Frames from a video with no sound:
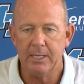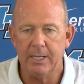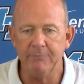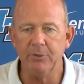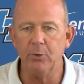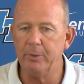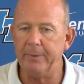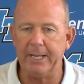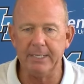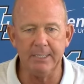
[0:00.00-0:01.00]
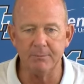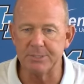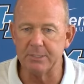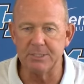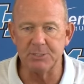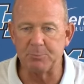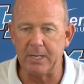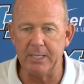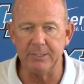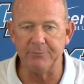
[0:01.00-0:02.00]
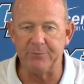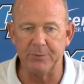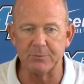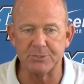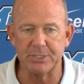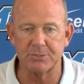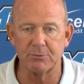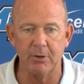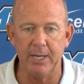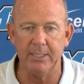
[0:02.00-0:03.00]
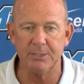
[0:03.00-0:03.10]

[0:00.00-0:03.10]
I've known about him since he's probably in the fifth or sixth grade.